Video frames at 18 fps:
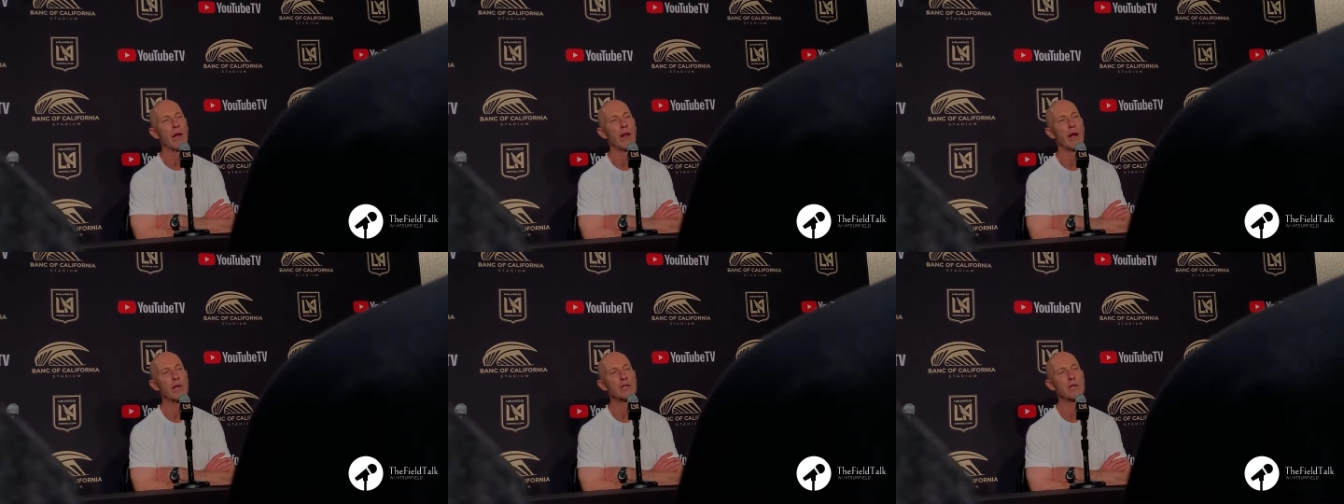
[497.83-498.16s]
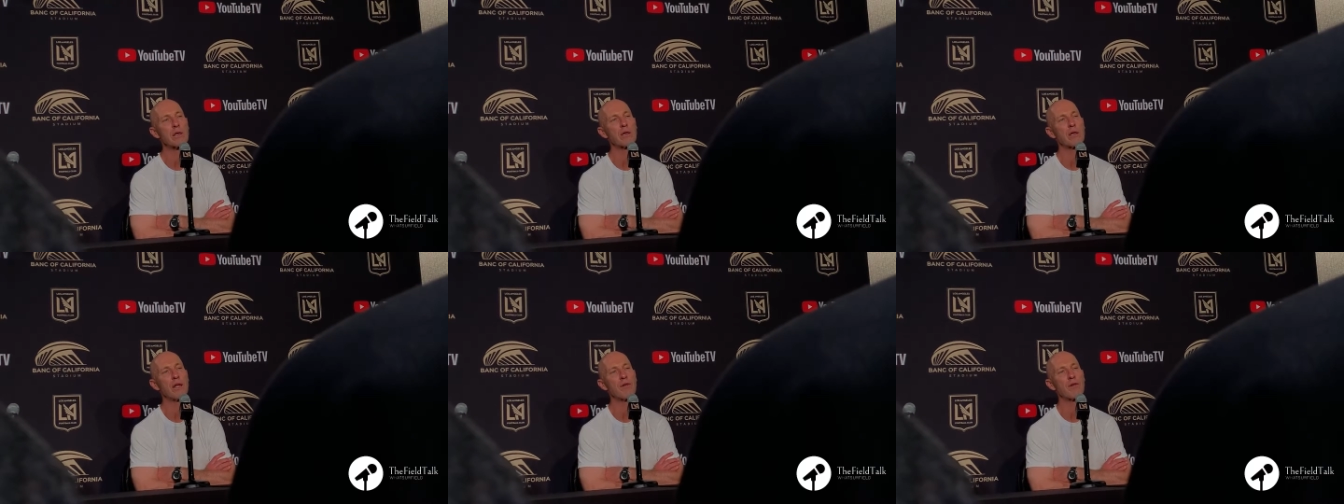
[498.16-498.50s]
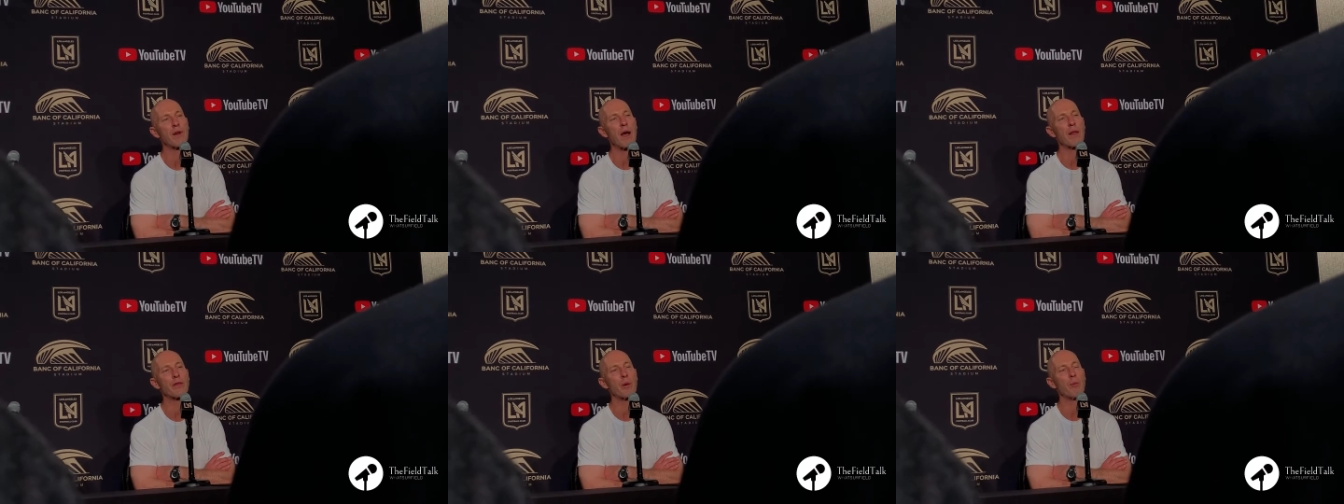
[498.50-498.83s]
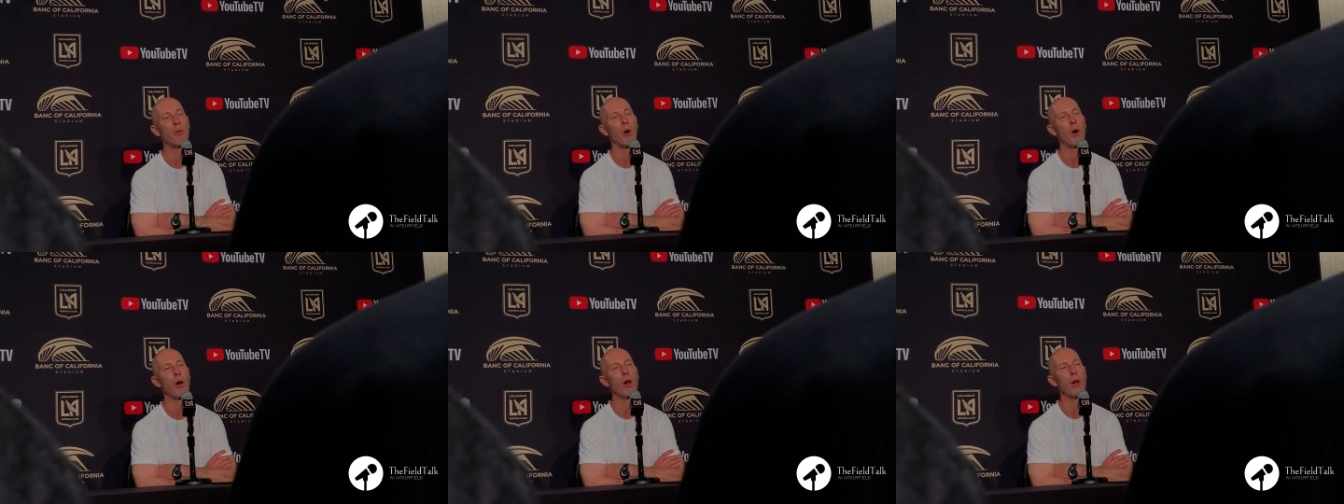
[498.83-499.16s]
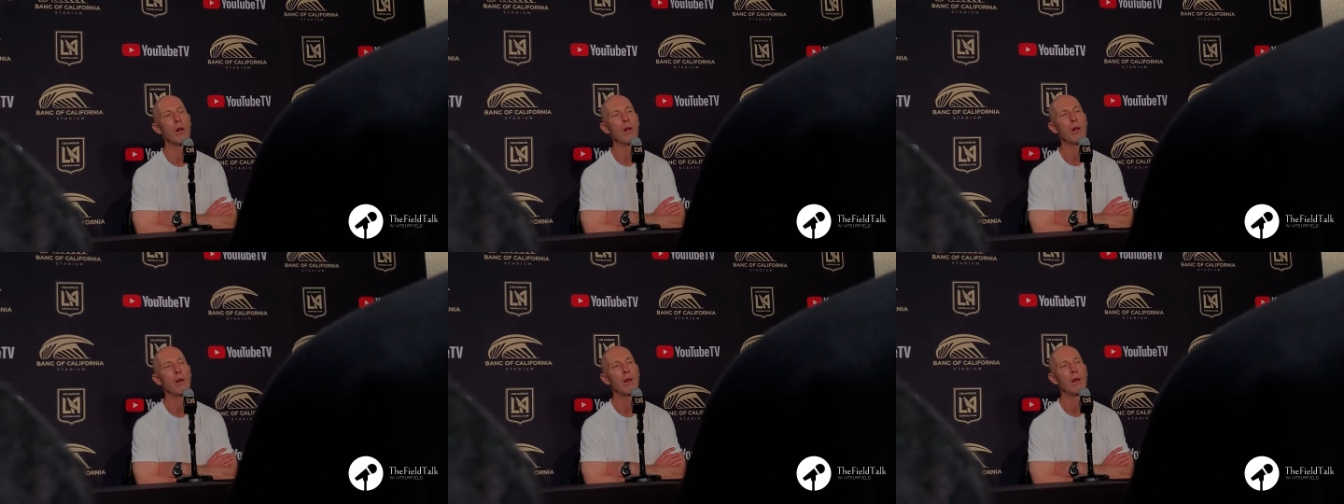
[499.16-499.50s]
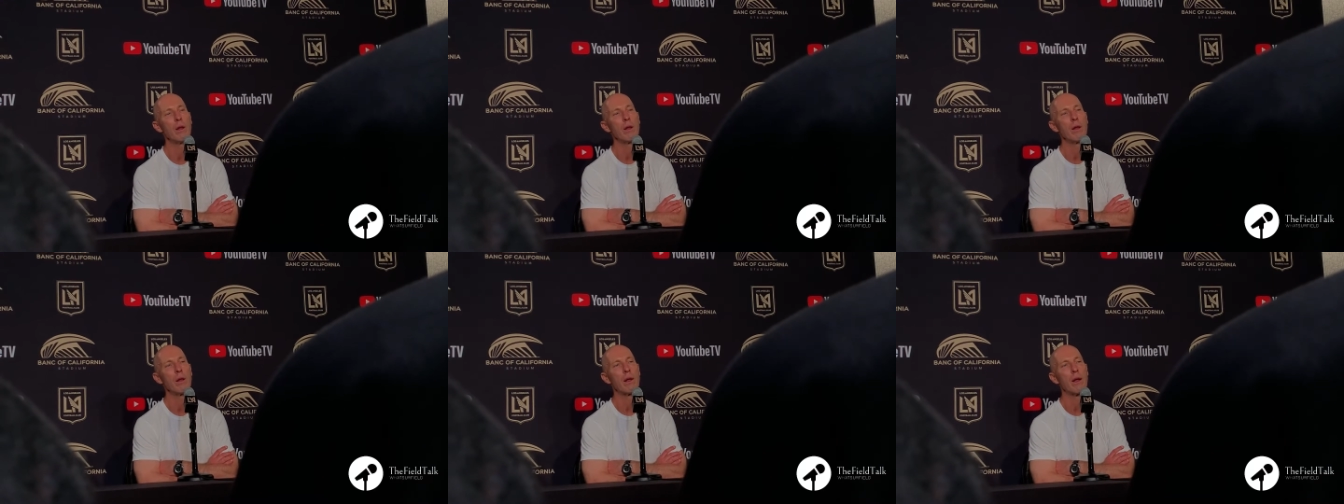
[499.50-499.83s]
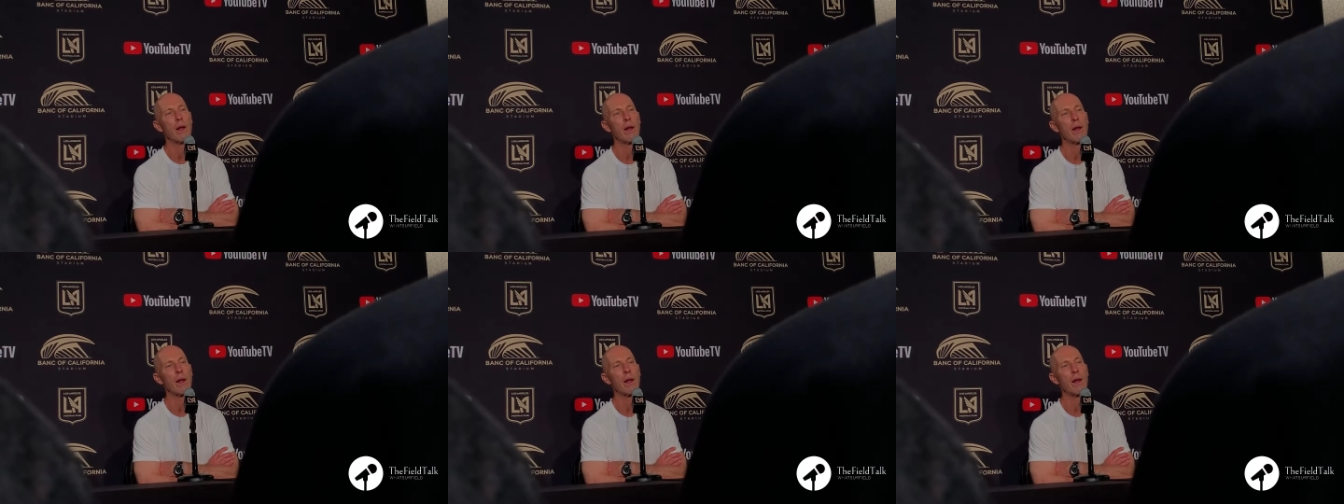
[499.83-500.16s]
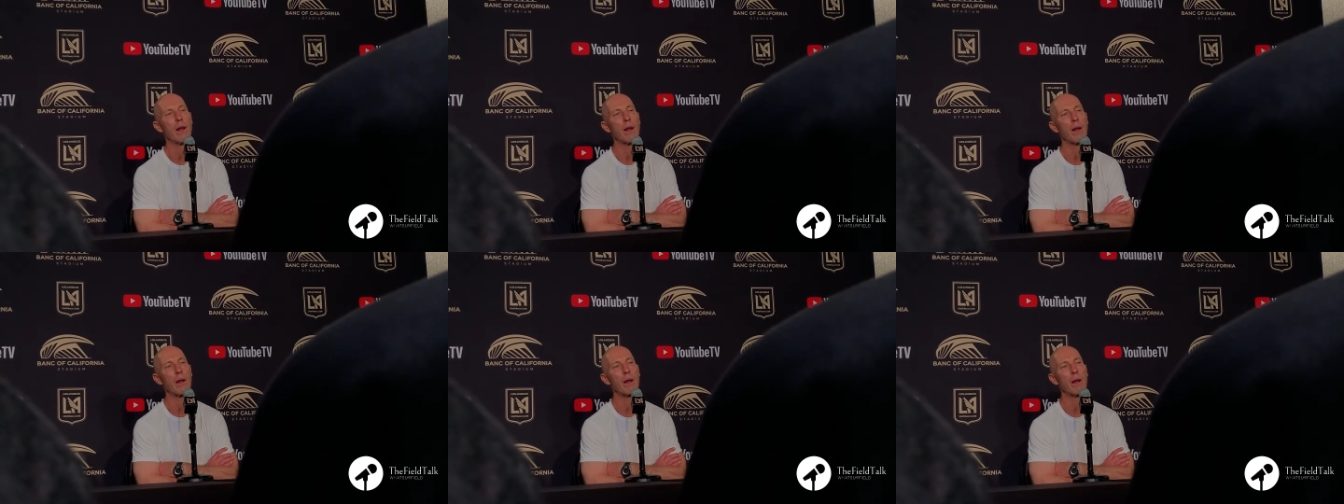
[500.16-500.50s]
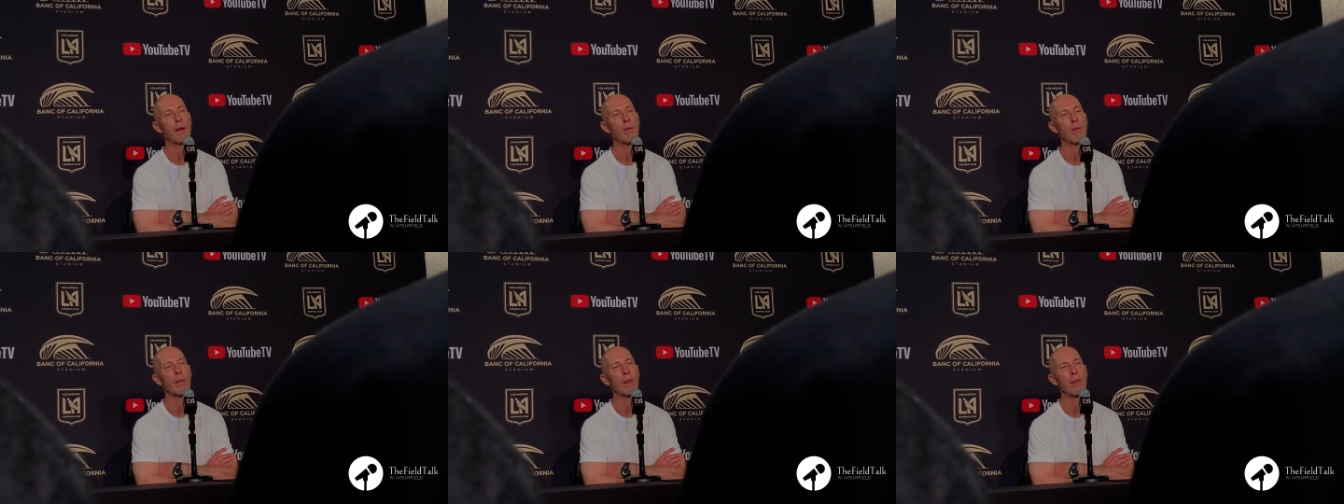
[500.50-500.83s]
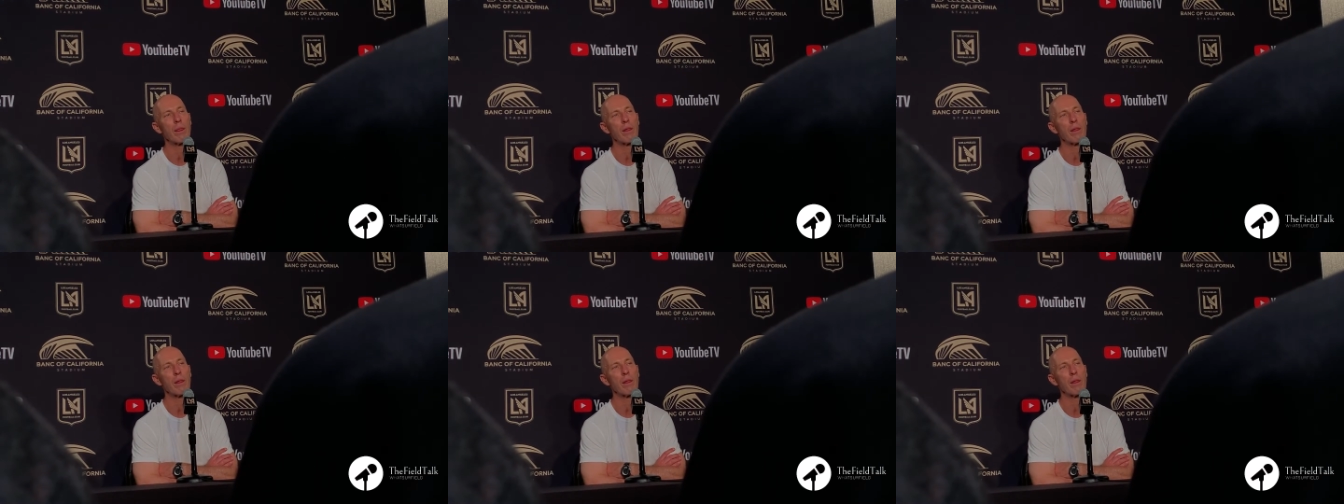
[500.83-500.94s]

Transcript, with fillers: And as Latif got the ball, uh,